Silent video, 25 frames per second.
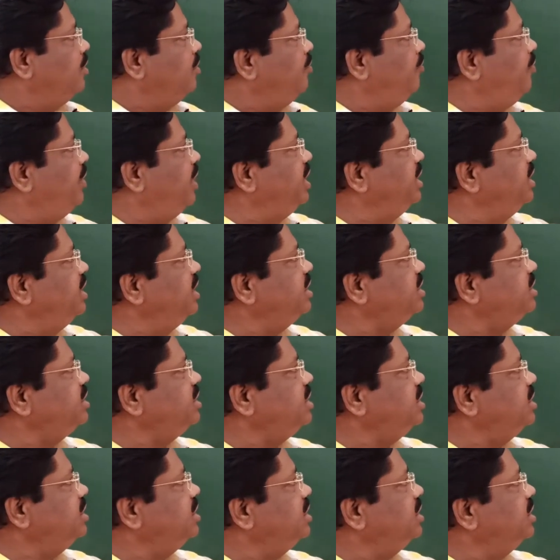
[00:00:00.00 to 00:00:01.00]
when
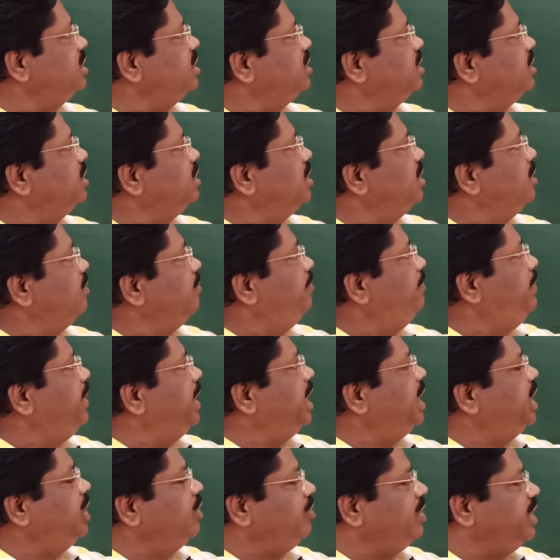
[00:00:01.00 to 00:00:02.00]
this
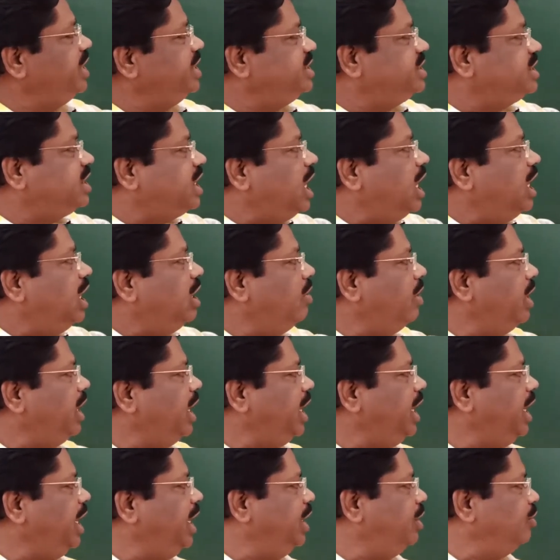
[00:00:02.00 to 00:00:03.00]
PQ is
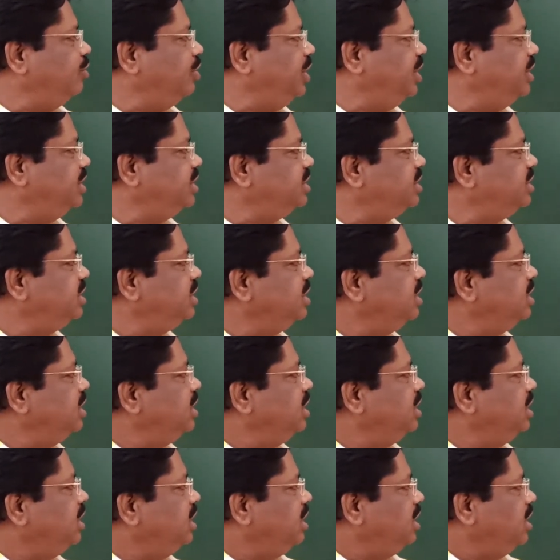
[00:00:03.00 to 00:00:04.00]
converted into this
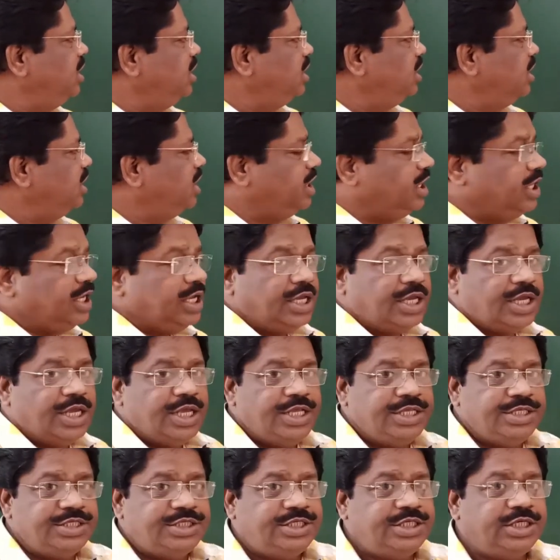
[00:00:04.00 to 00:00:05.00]

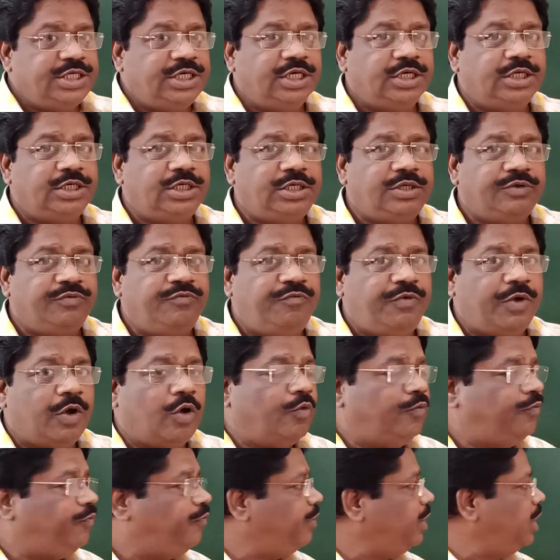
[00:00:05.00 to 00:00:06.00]
incident
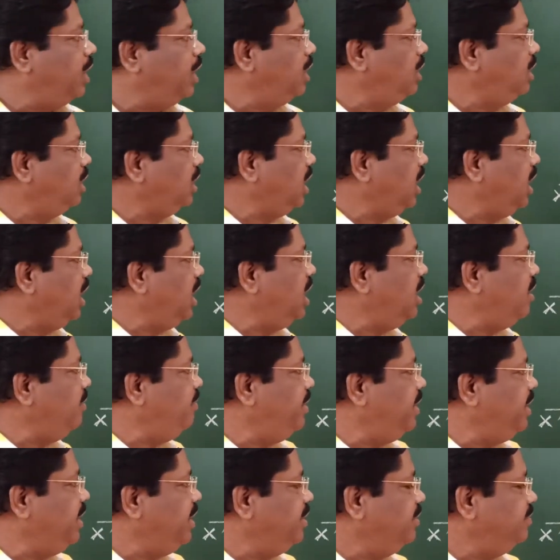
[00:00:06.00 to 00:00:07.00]
wavefront
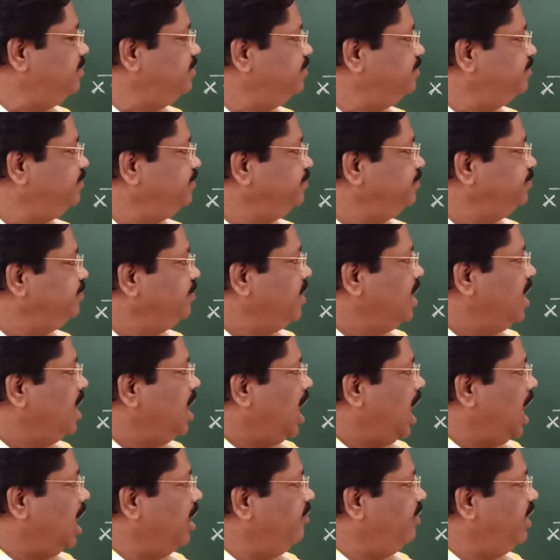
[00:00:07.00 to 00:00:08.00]
AB,
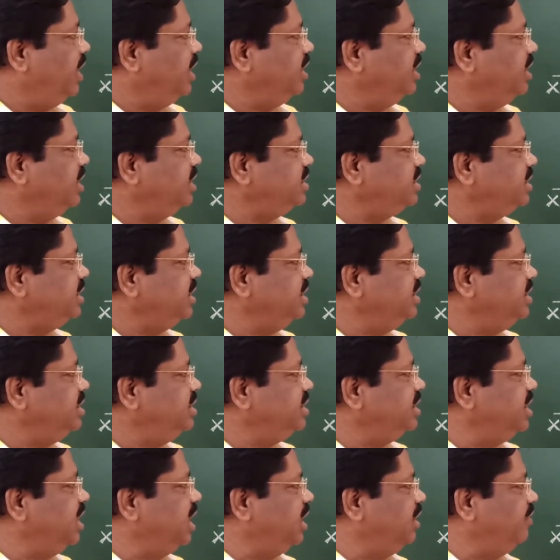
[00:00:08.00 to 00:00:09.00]
and when this
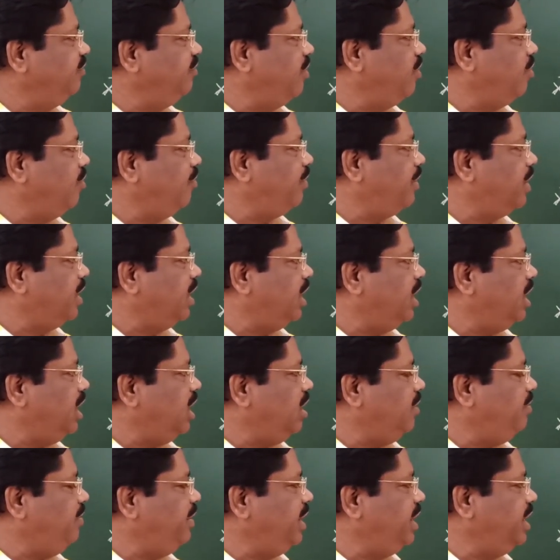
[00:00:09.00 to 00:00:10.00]
incident wavefront
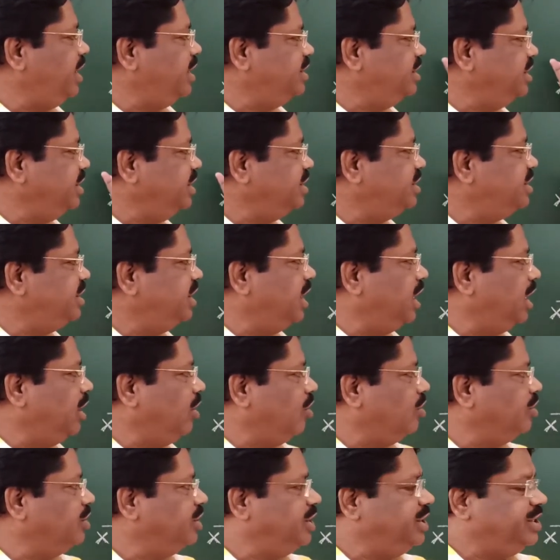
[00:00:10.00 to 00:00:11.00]
AB is incident
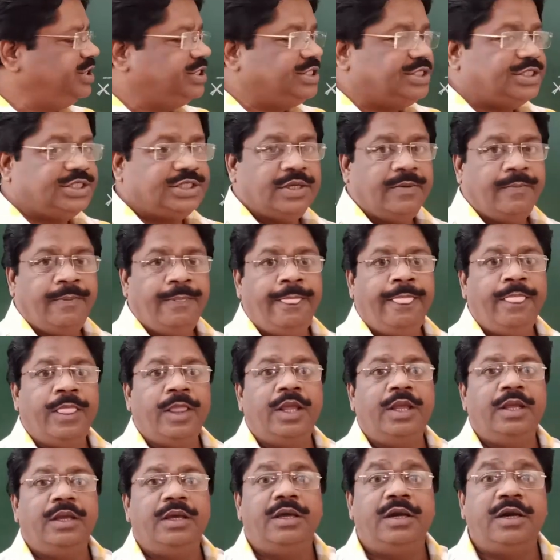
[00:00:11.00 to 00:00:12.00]
on this
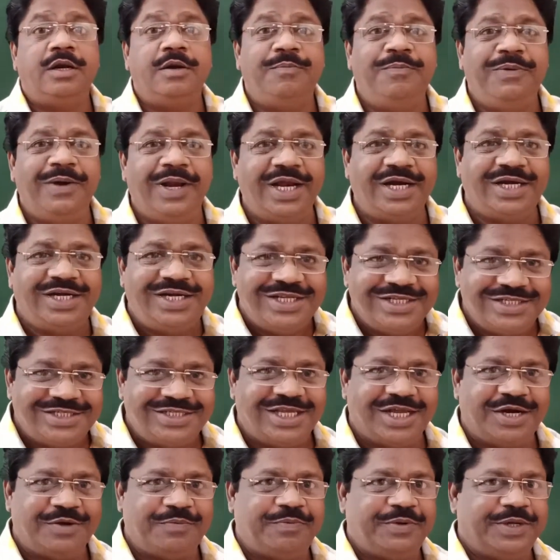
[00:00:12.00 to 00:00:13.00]
reflecting
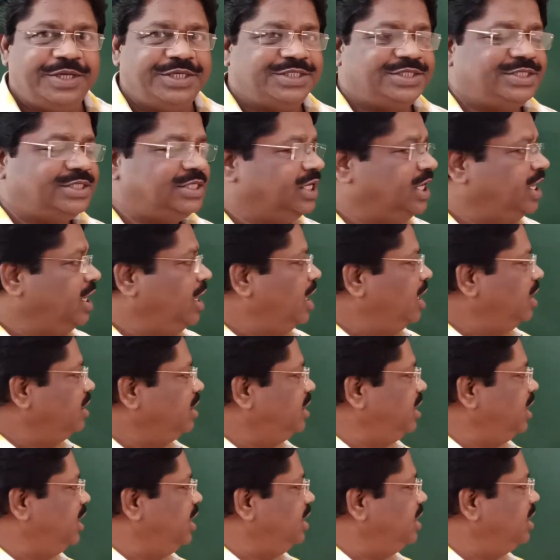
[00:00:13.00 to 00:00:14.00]
surface,
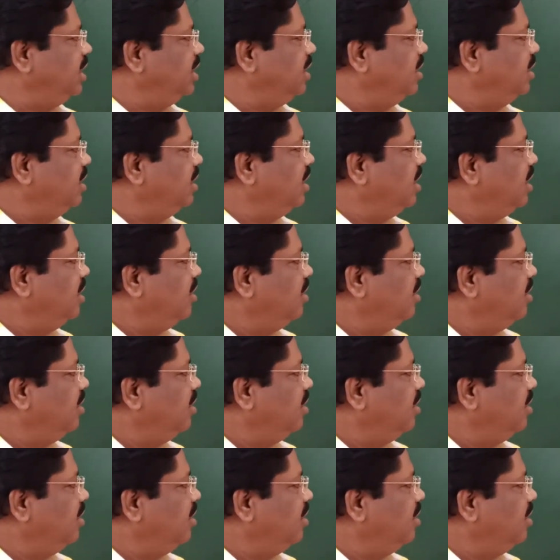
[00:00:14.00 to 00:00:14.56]
then